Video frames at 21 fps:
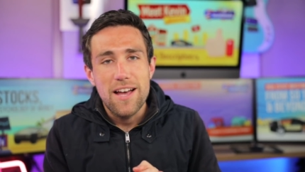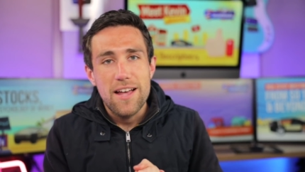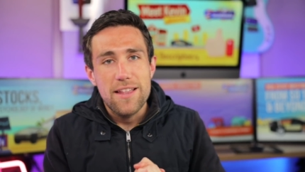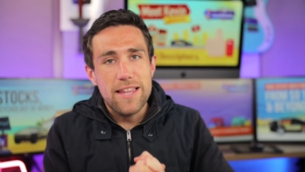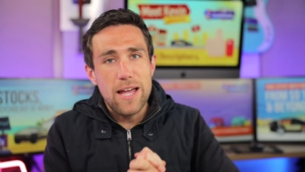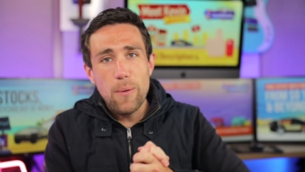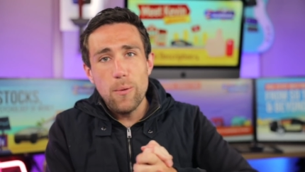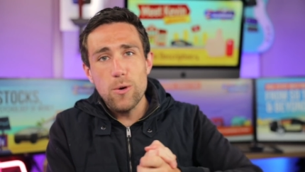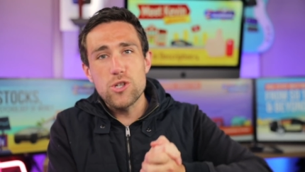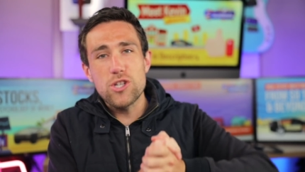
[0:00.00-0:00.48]

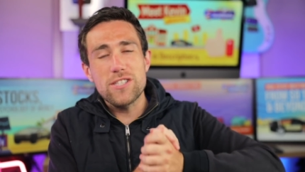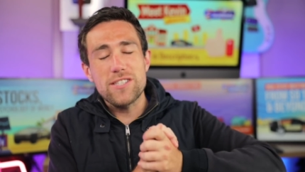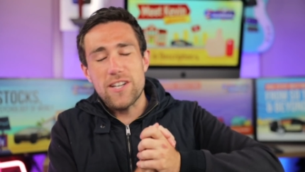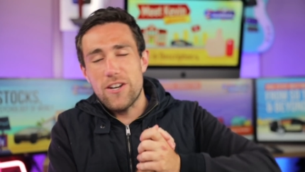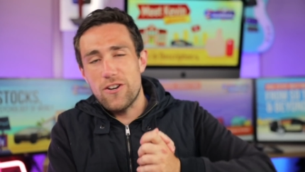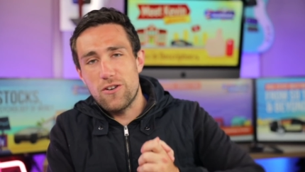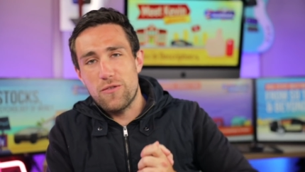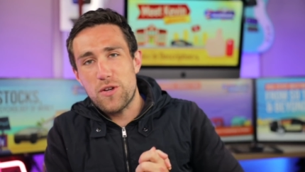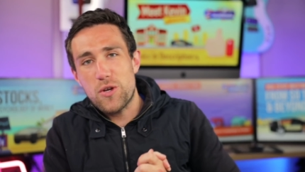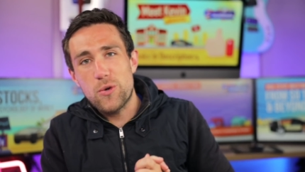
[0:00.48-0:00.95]
They were just
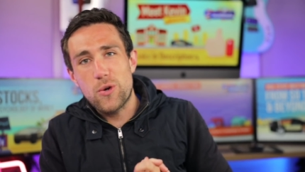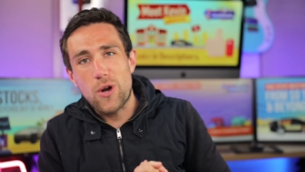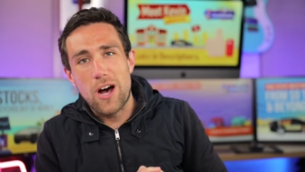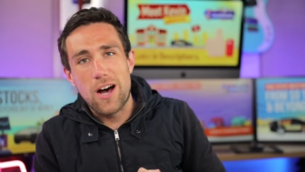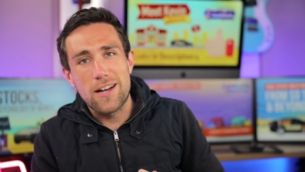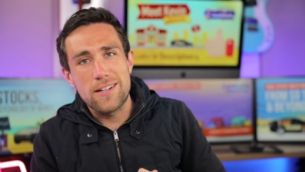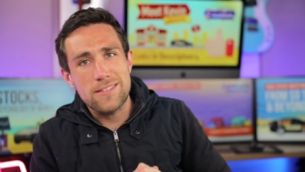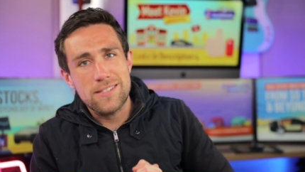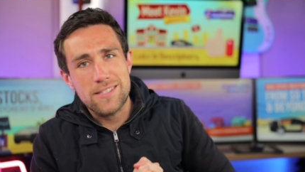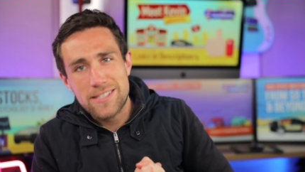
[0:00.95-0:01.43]
interviewed
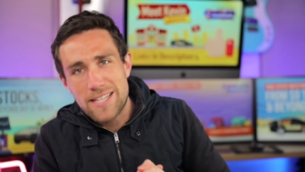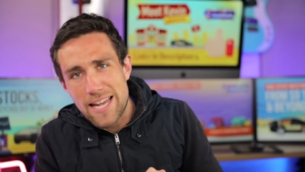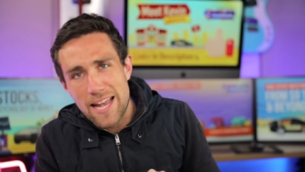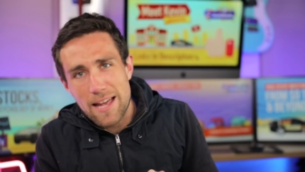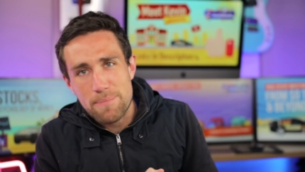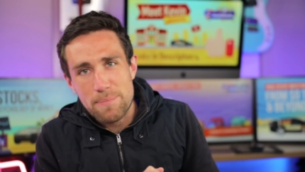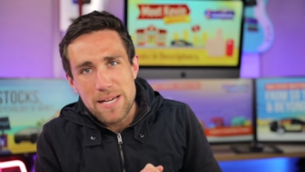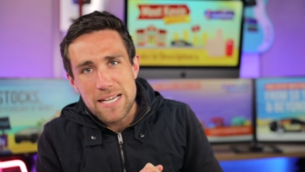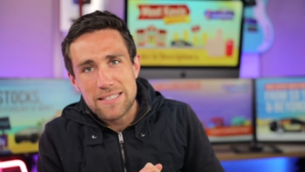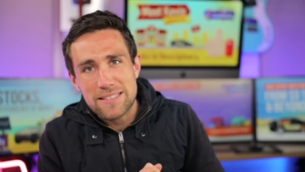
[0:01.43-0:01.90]
on
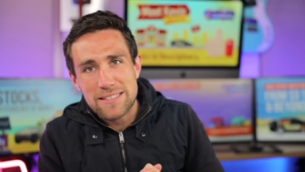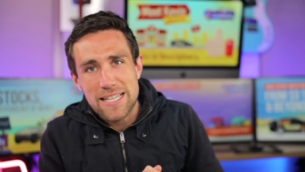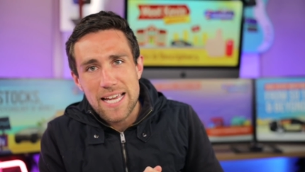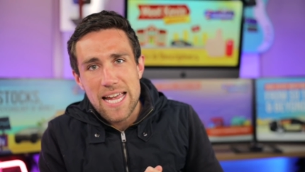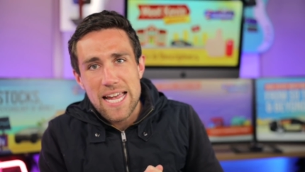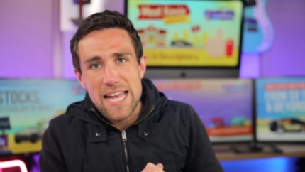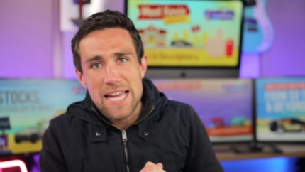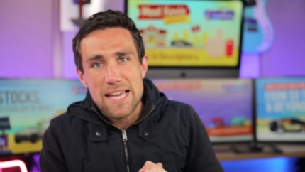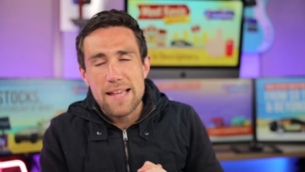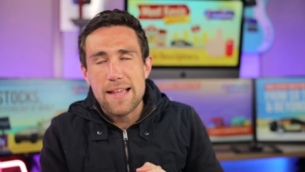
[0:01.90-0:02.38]

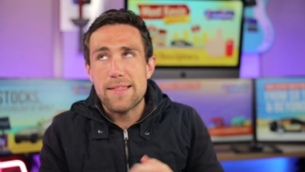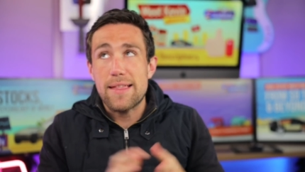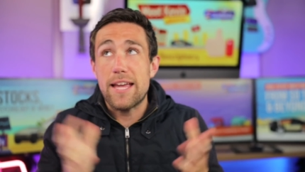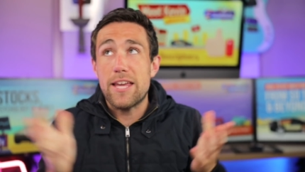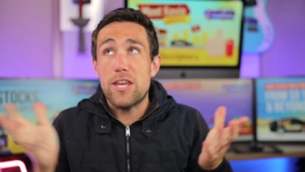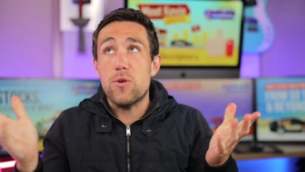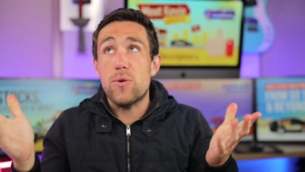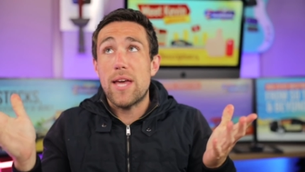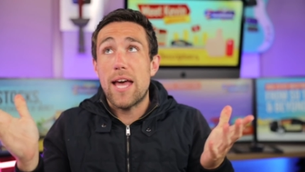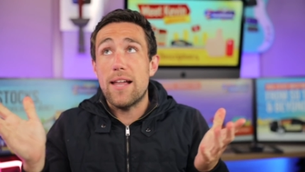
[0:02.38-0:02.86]
CNBC.
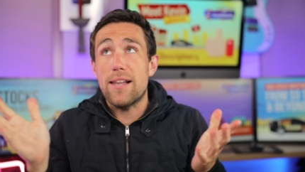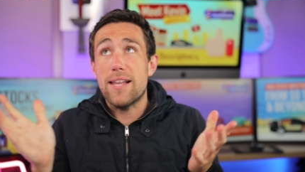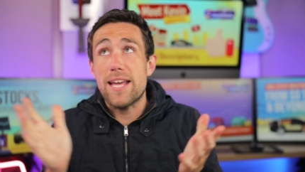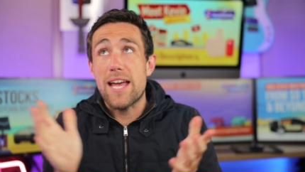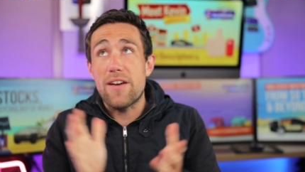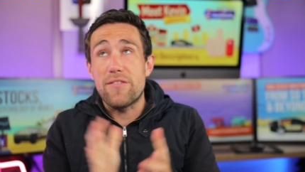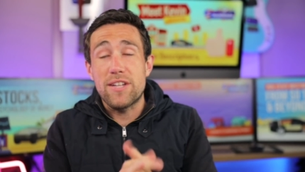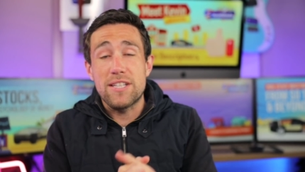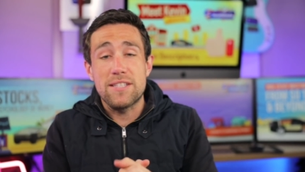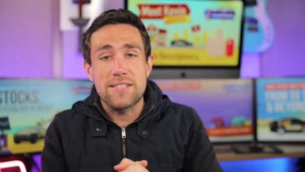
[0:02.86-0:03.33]
Thank you,
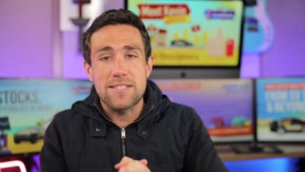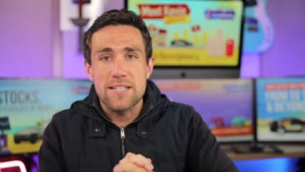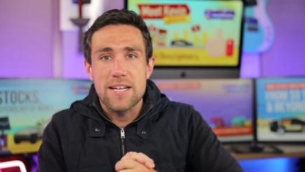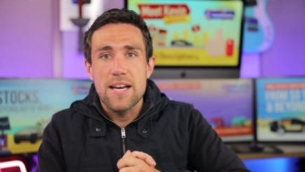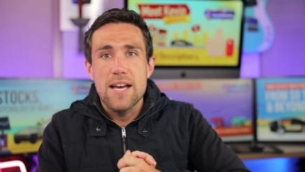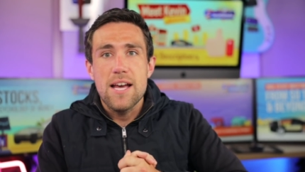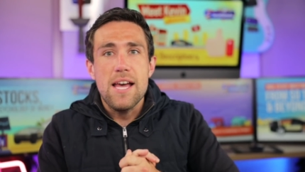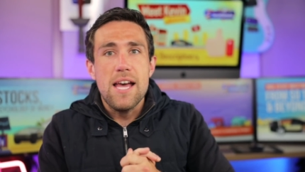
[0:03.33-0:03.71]
Kelly Evans.